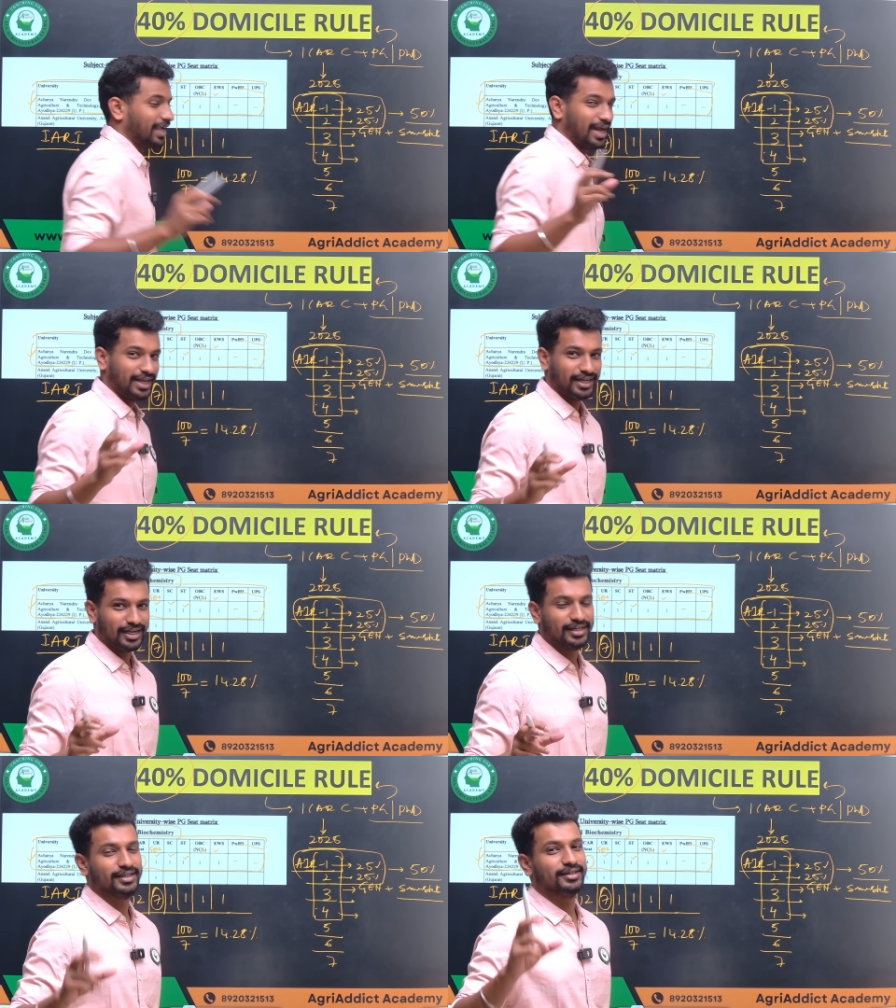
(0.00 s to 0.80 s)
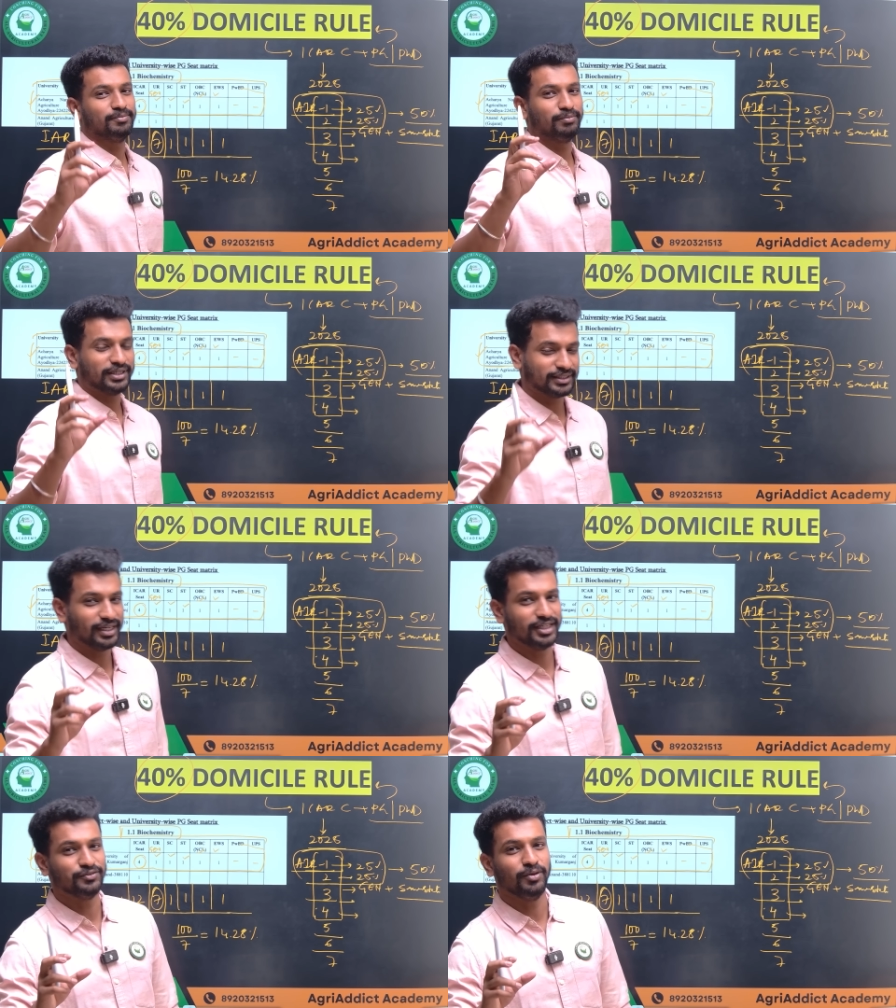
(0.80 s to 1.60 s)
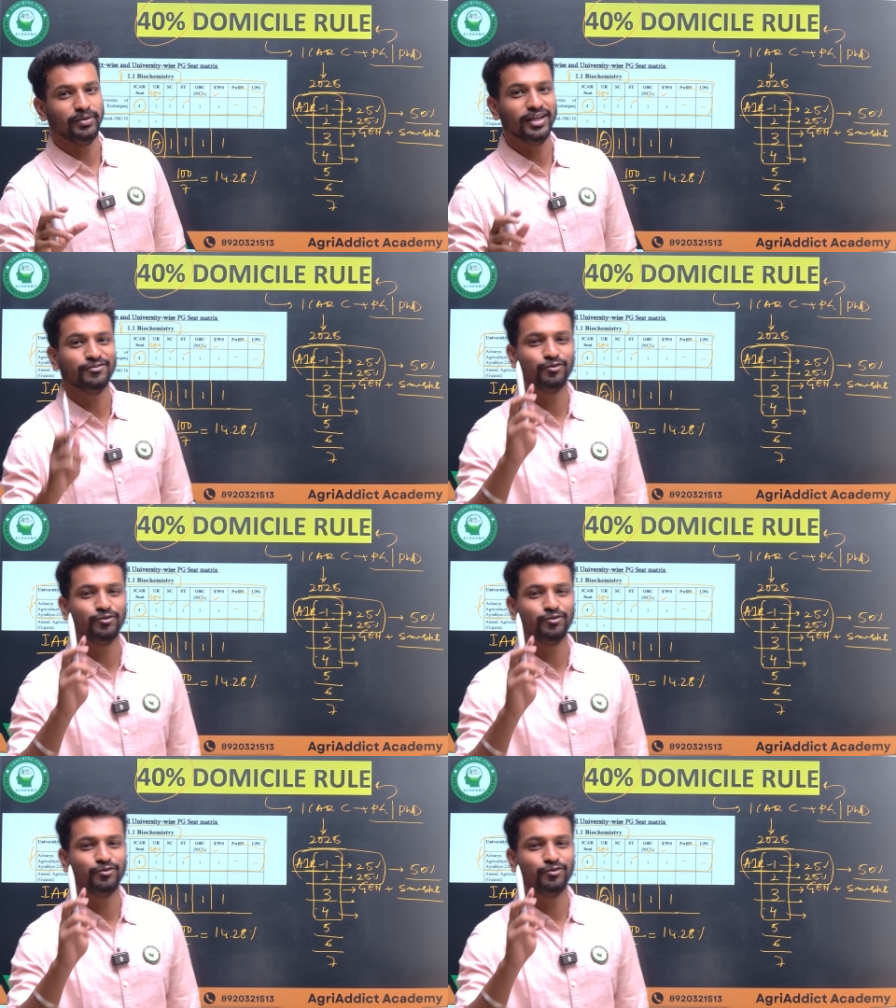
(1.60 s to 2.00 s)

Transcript: candidate percentage will be like